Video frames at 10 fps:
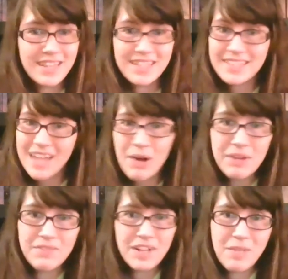this is
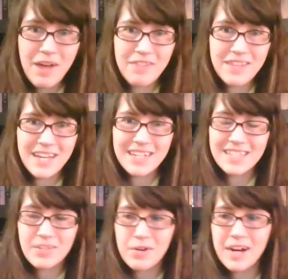how I feel about
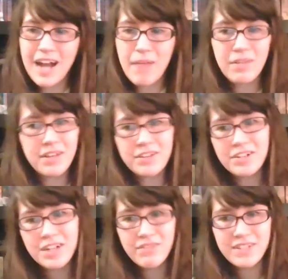this, or I'm a
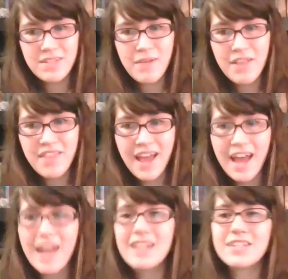little nervous about
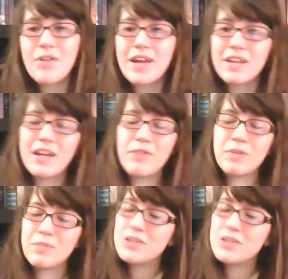that, so I would